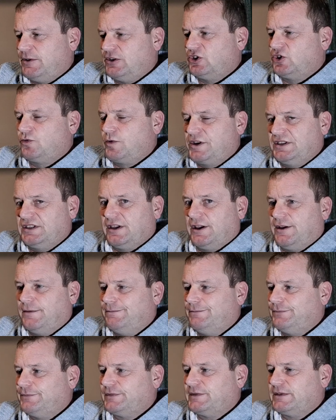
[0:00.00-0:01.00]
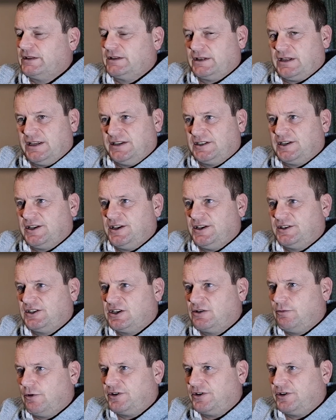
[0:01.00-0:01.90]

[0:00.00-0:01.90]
sweeter. Let's see